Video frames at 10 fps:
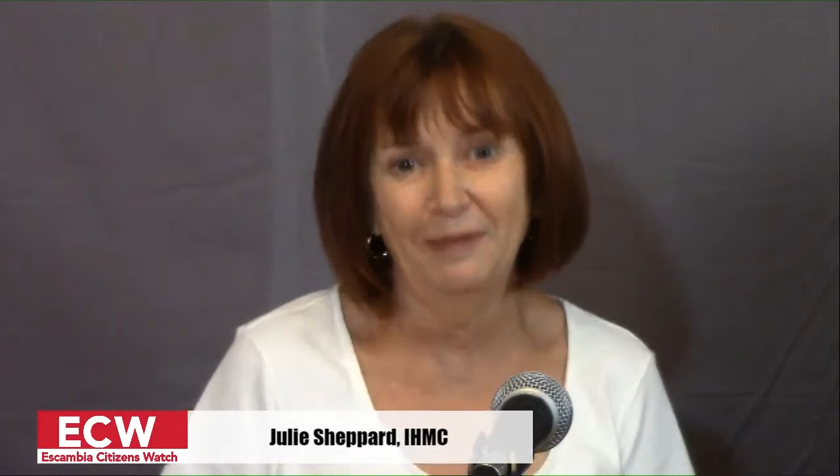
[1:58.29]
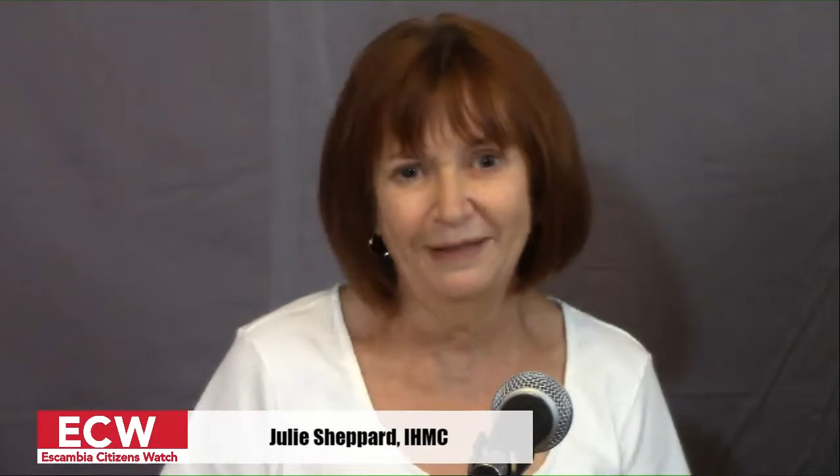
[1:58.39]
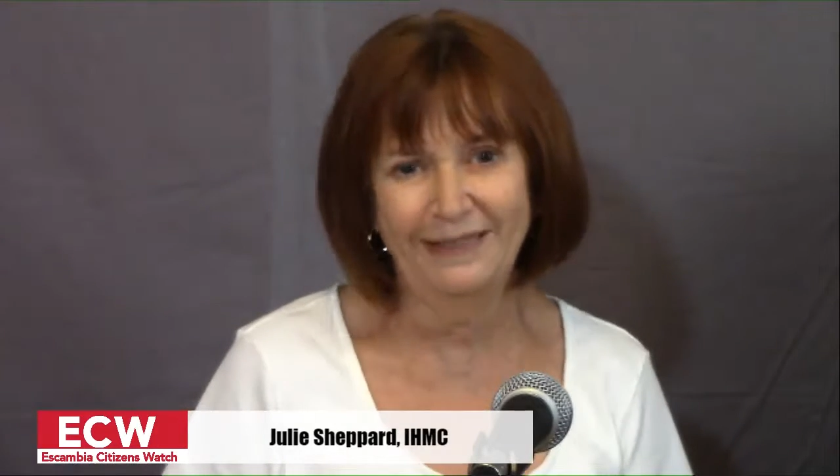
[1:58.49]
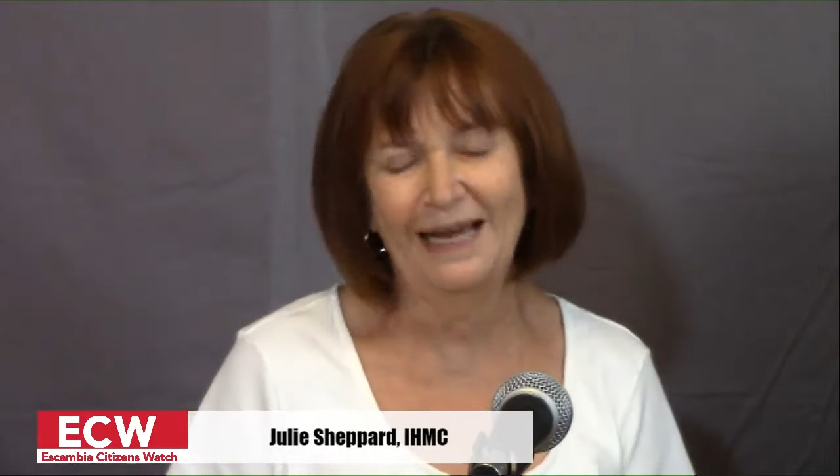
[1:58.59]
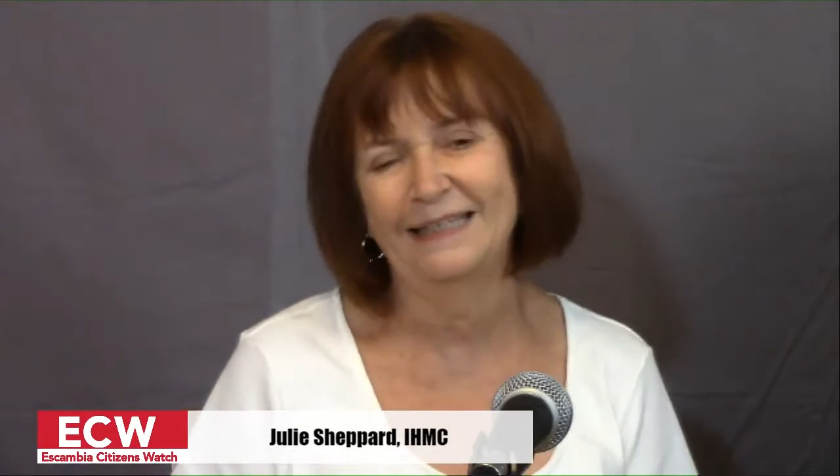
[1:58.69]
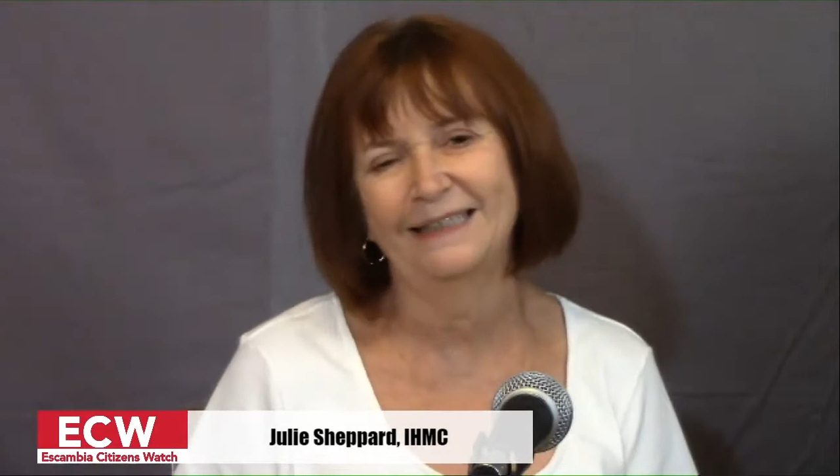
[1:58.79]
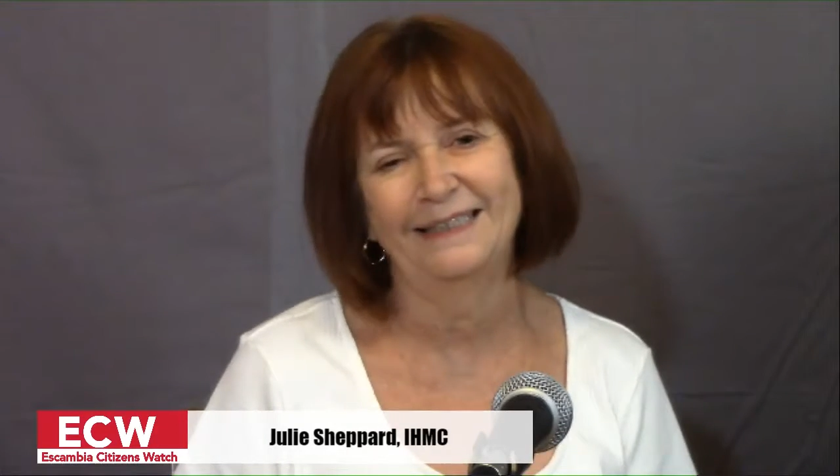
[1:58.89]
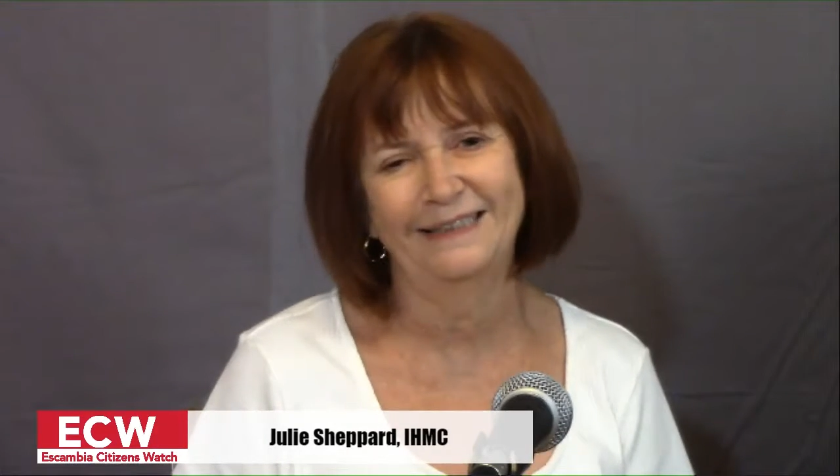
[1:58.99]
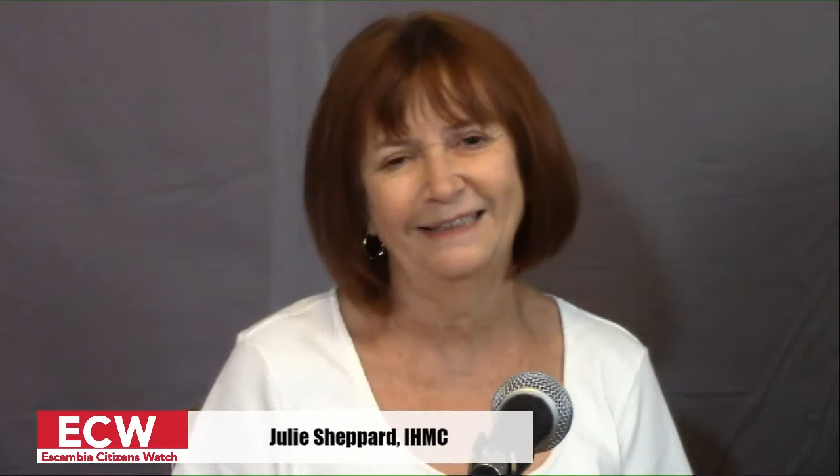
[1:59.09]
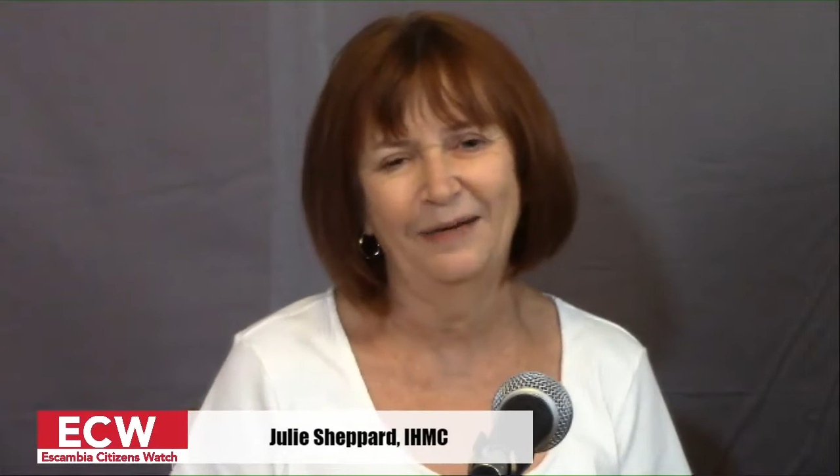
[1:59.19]
But yes,
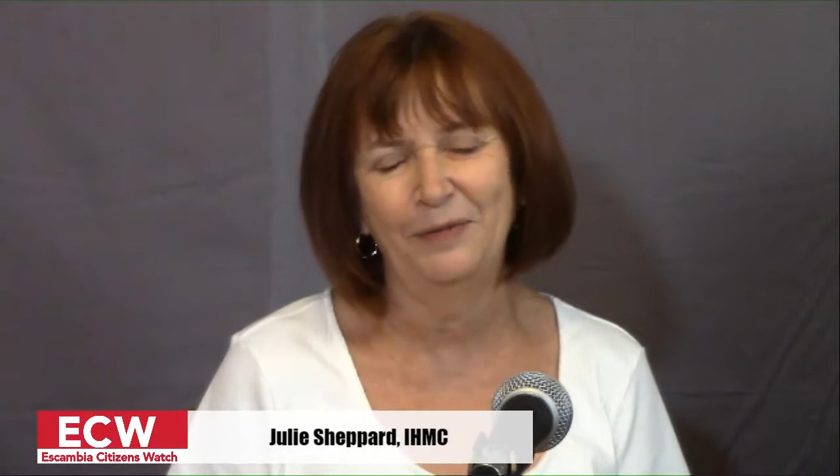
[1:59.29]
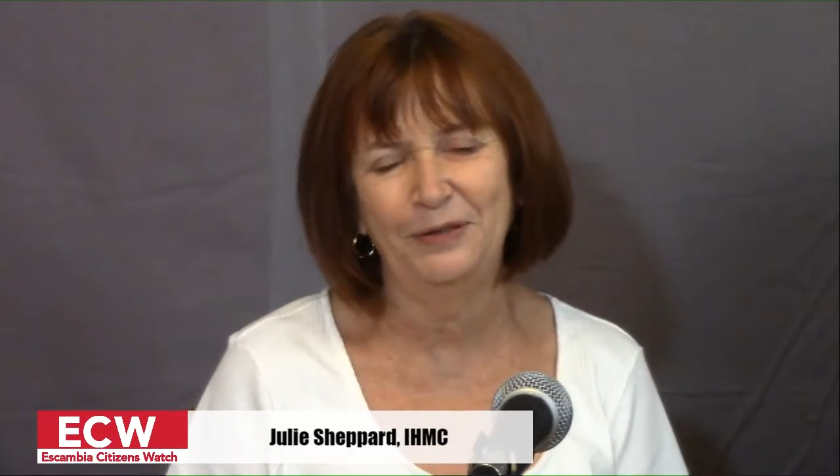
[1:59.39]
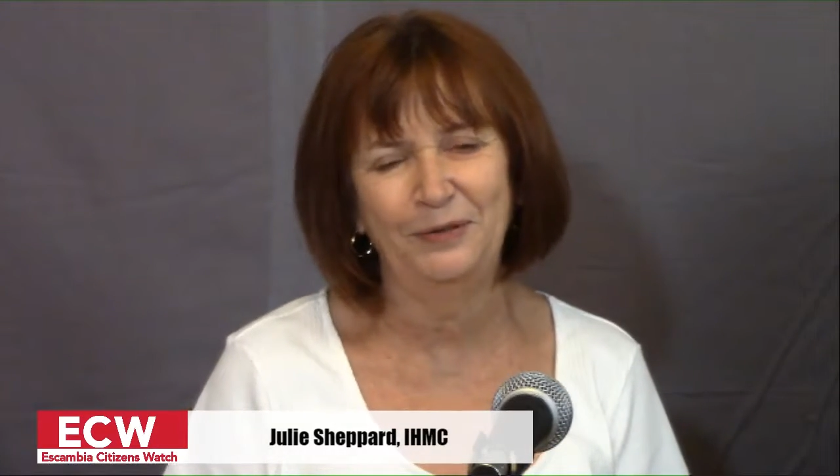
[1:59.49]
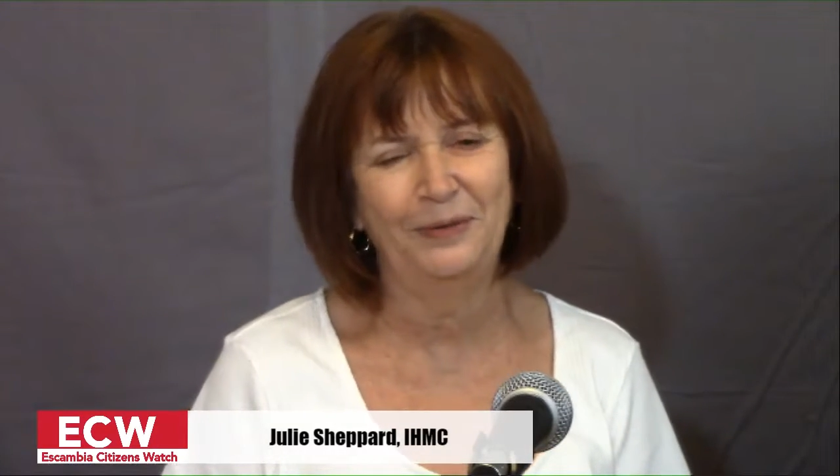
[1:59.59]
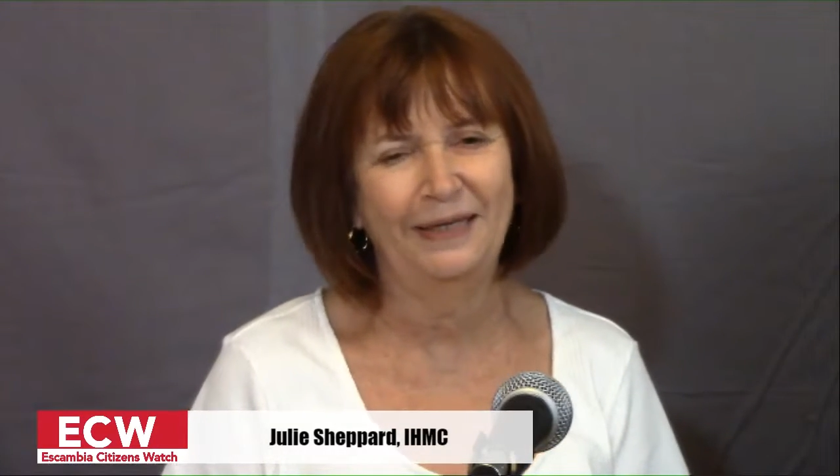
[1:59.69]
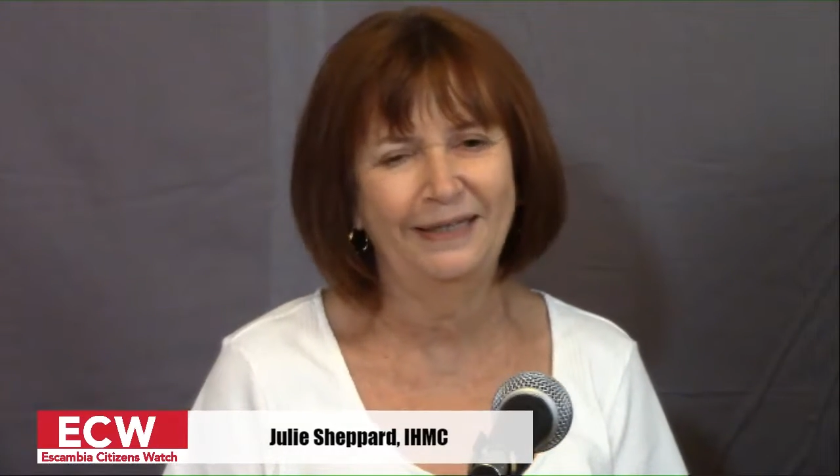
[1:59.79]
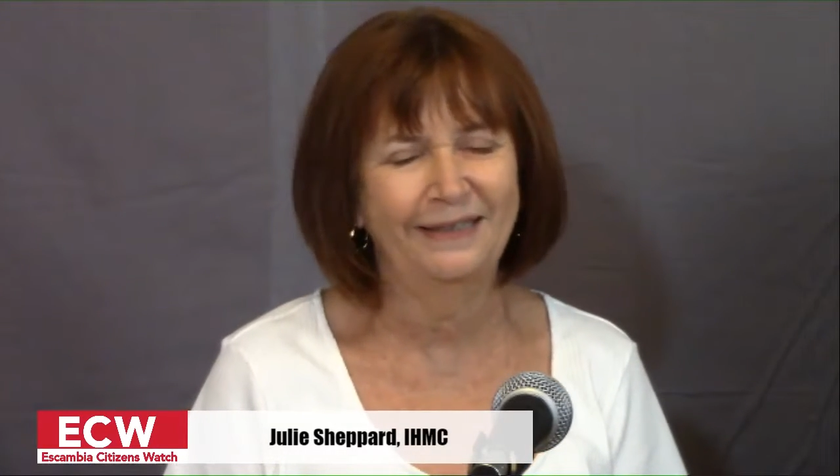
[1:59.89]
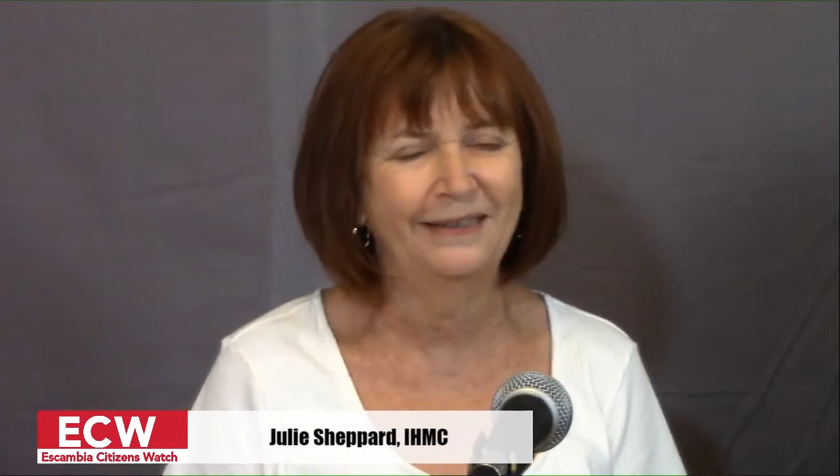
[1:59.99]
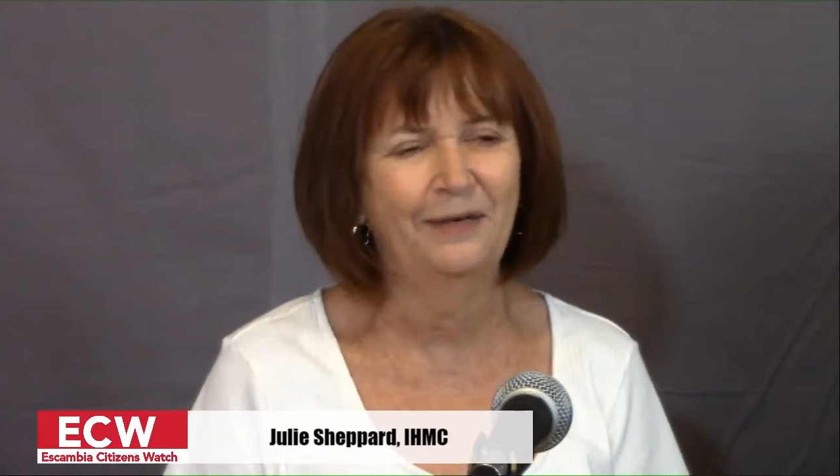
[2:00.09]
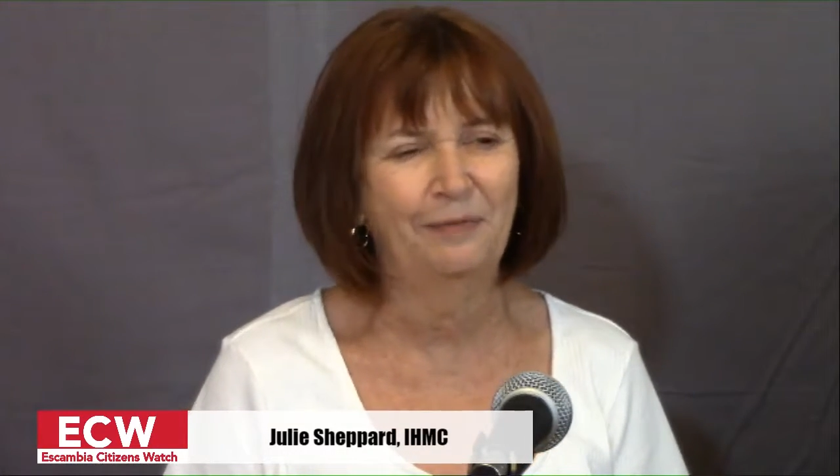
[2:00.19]
I would do anything to